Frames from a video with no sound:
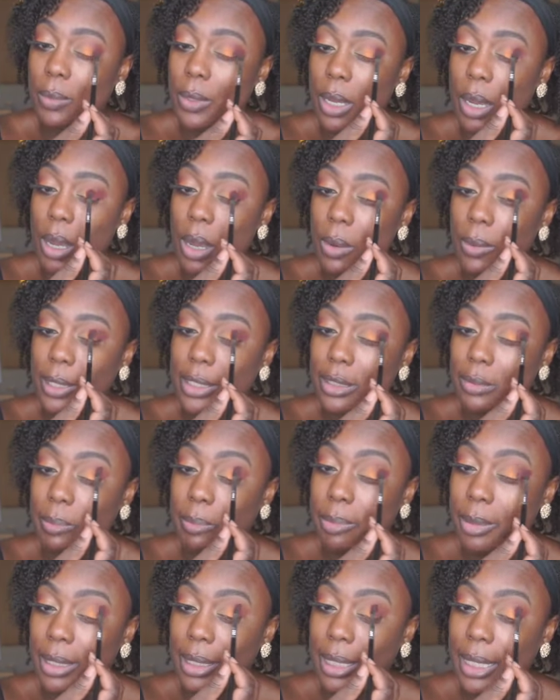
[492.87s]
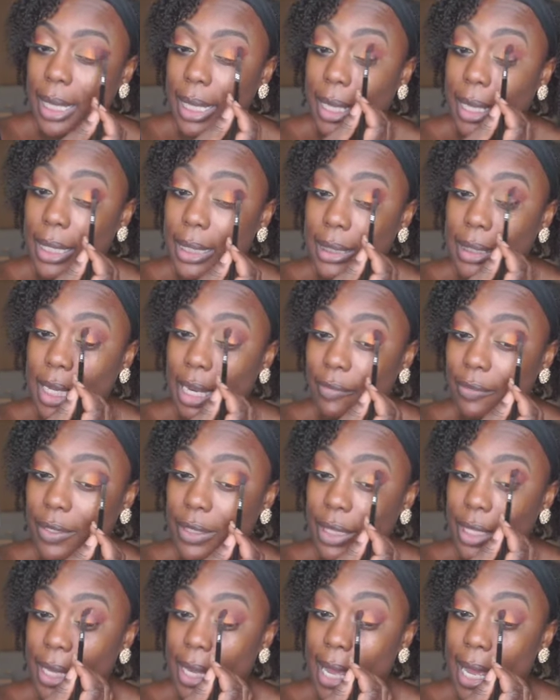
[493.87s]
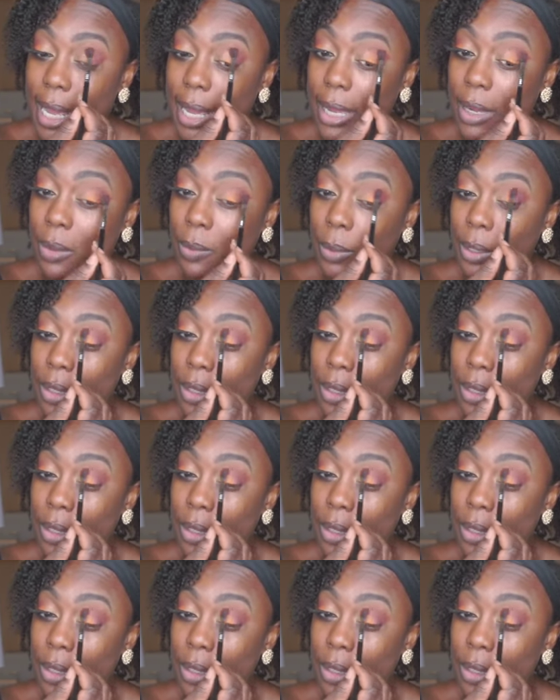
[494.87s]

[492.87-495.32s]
we always blend everything out.